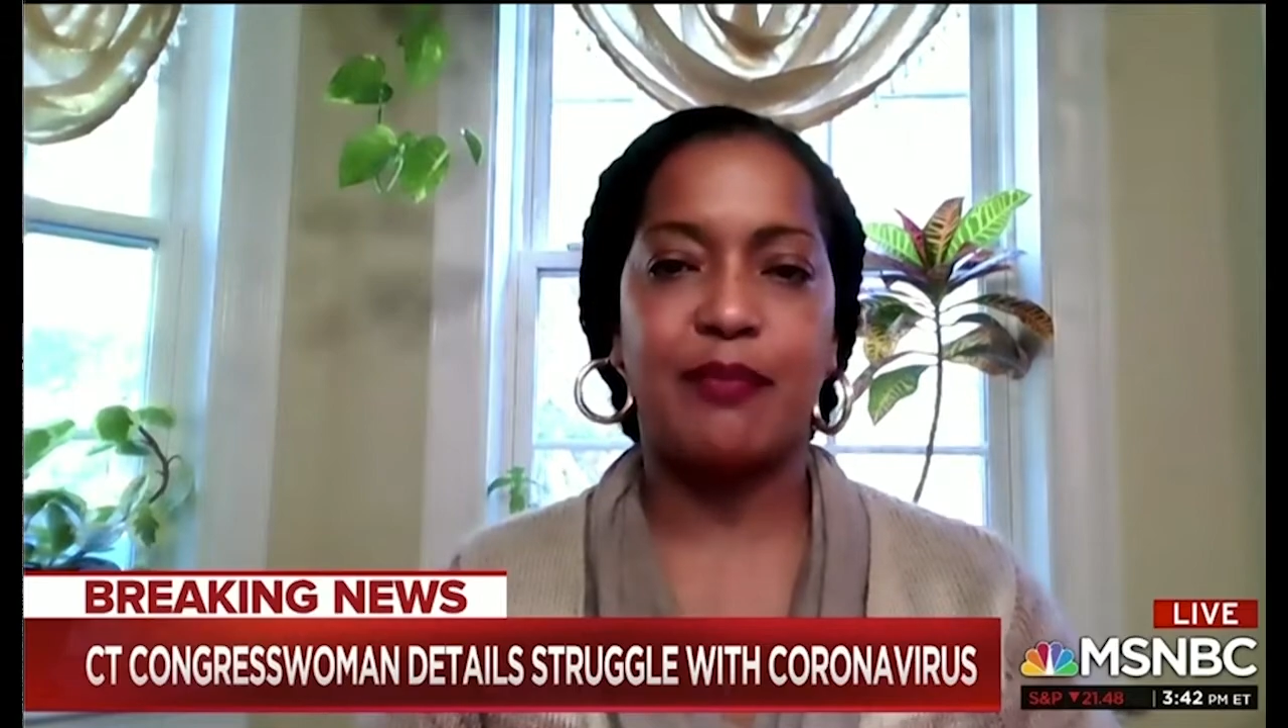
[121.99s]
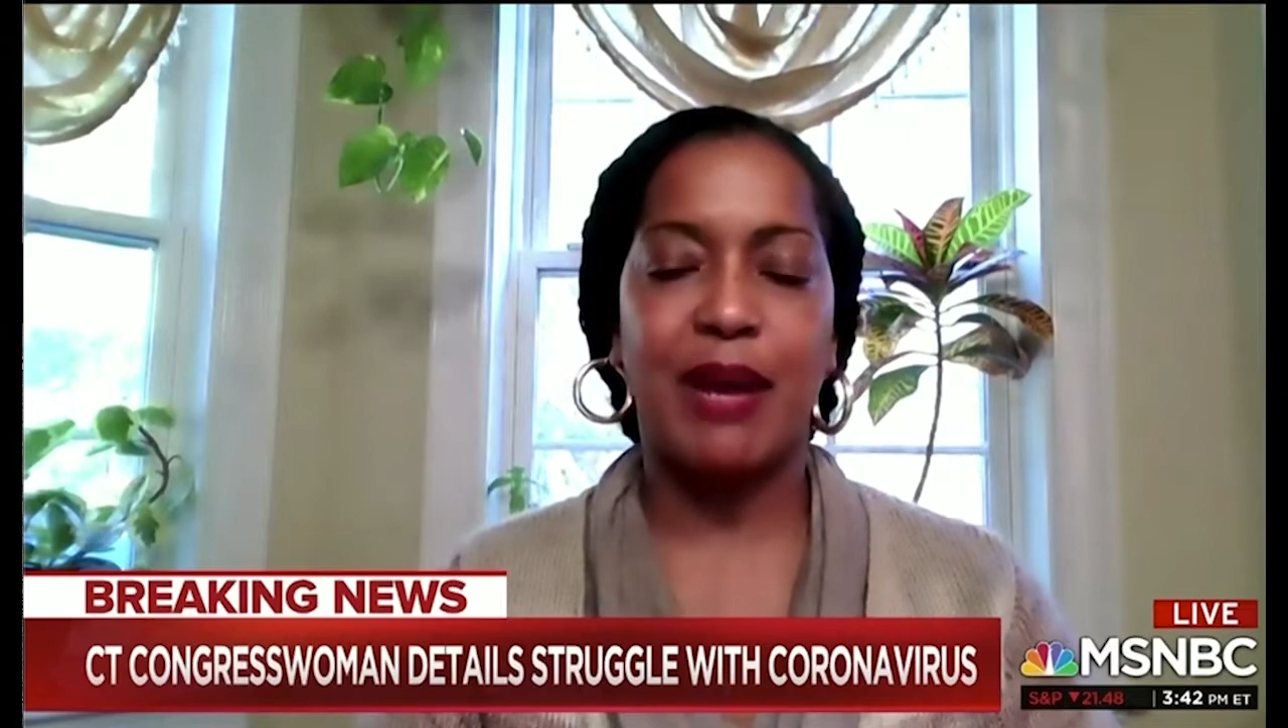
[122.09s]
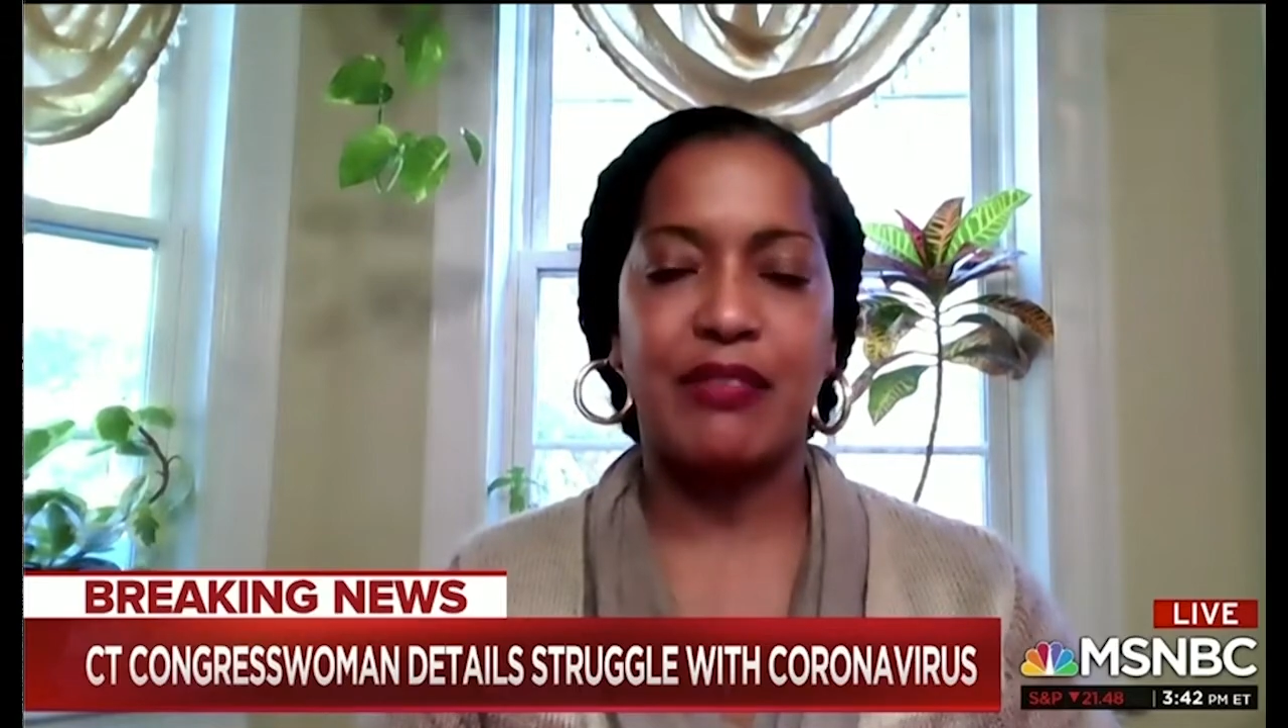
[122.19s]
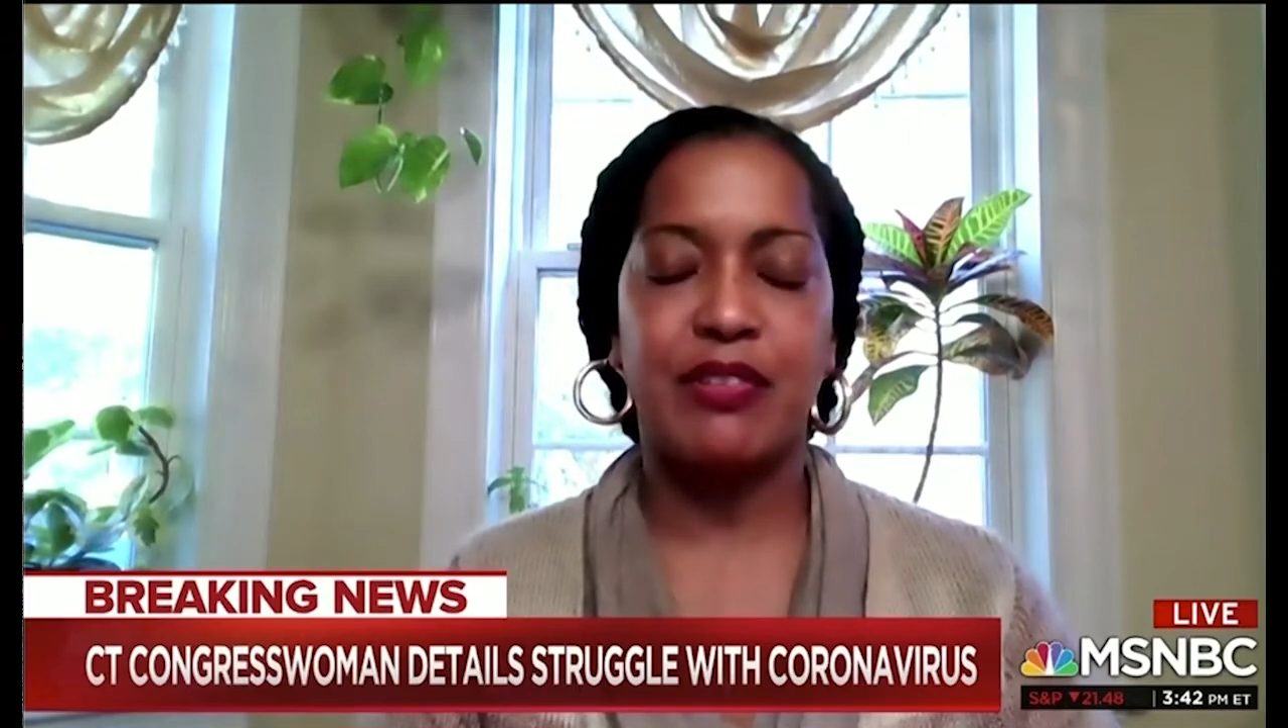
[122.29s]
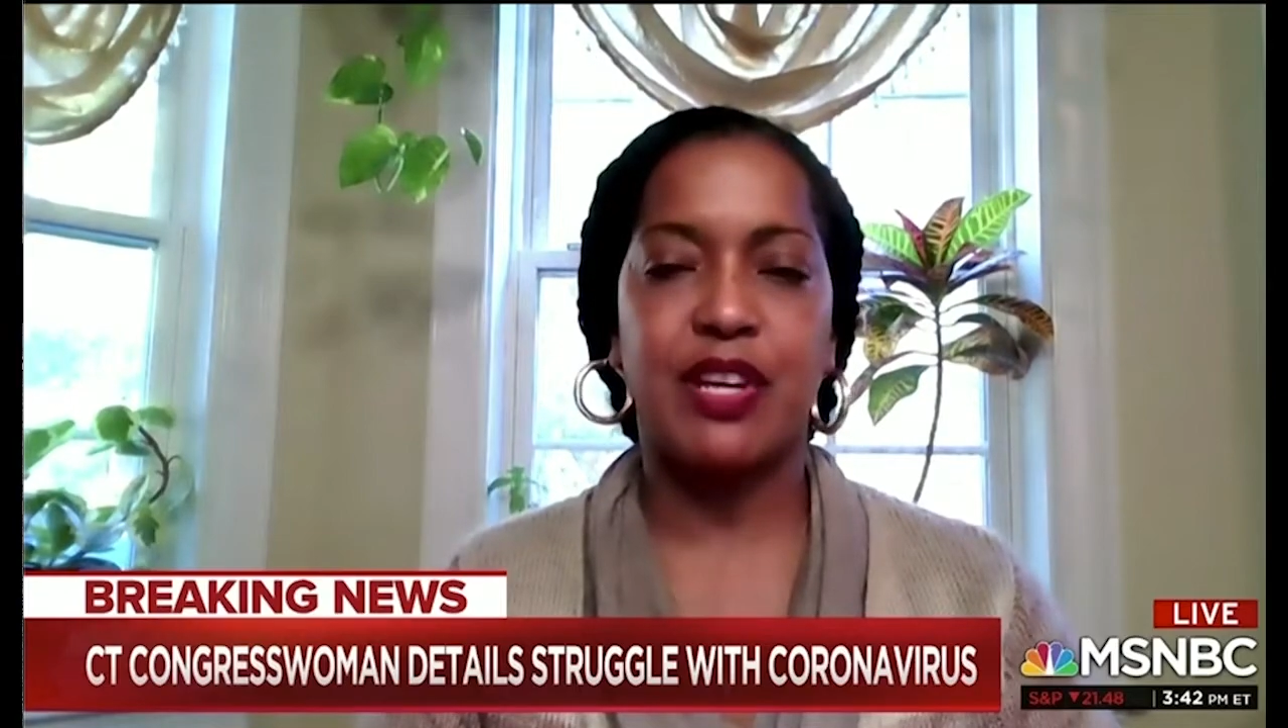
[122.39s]
and
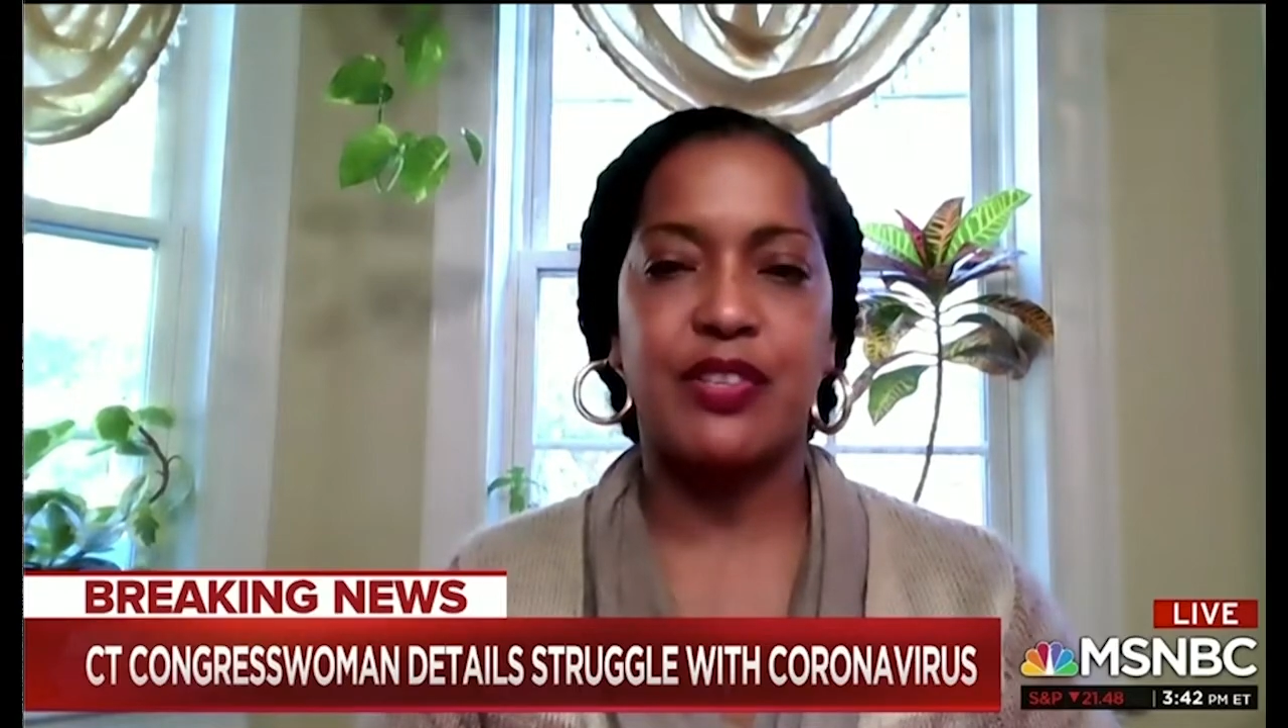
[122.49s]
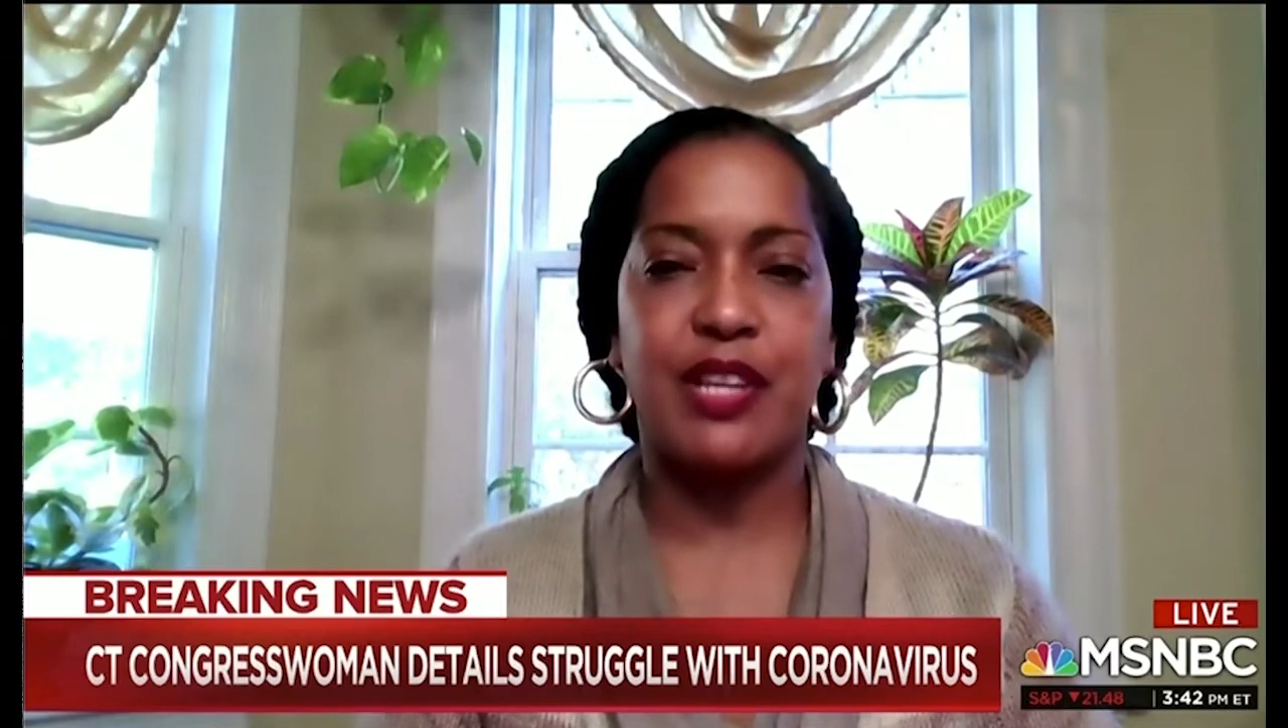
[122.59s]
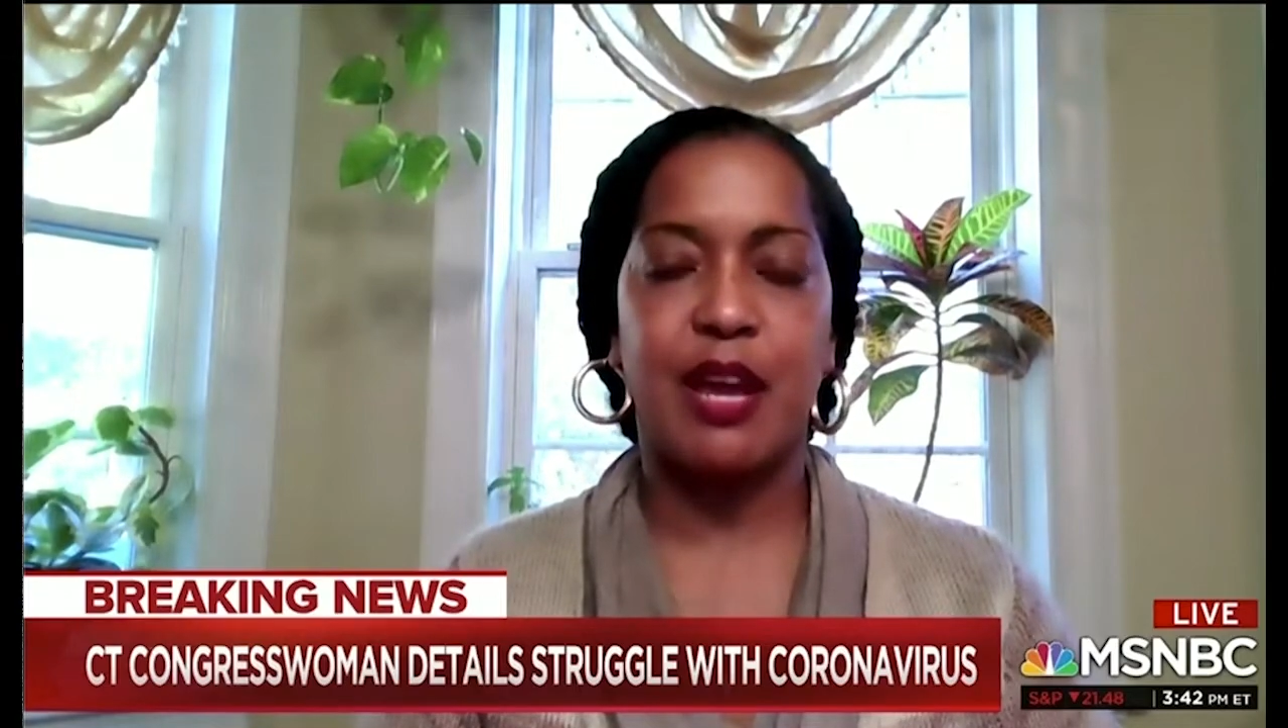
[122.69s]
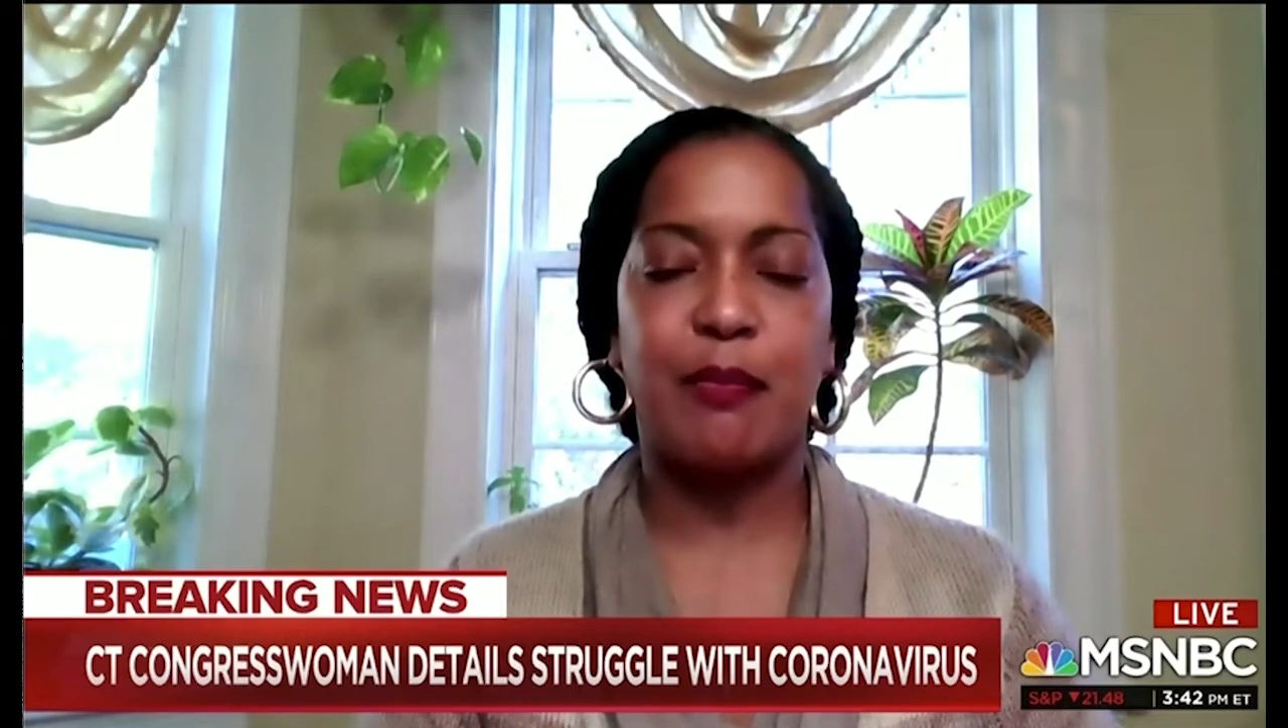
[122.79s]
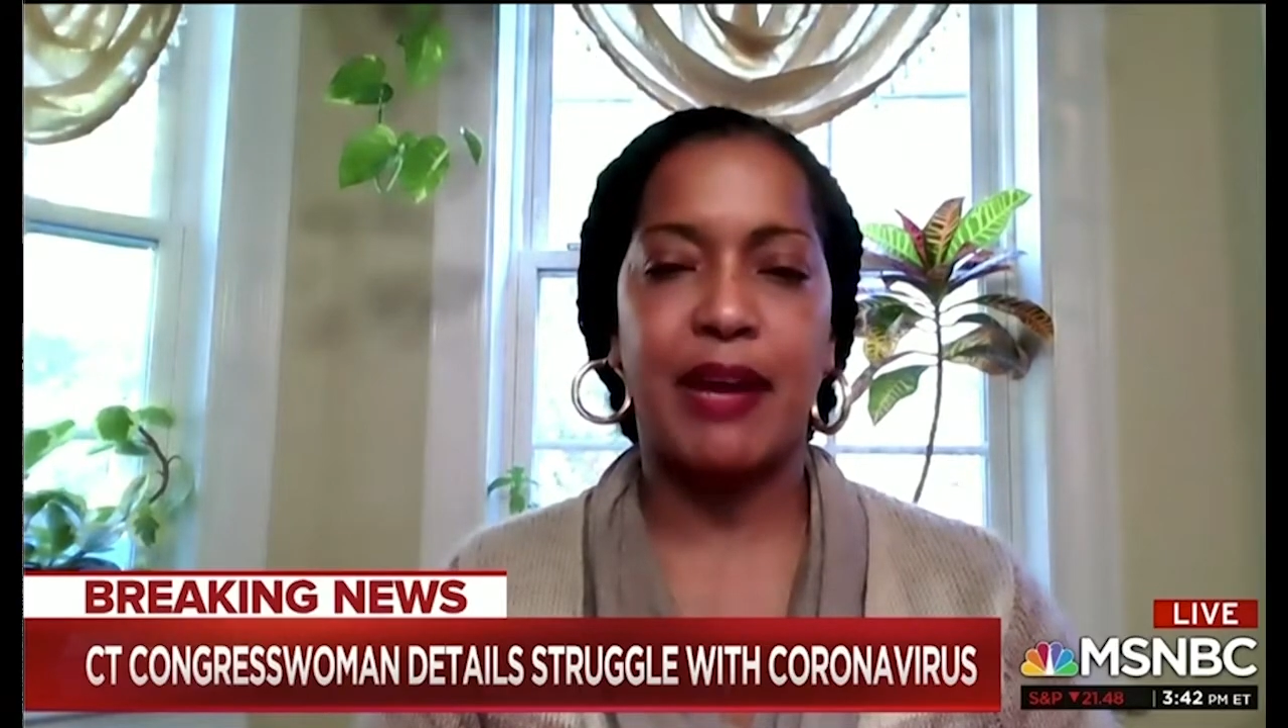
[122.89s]
my results came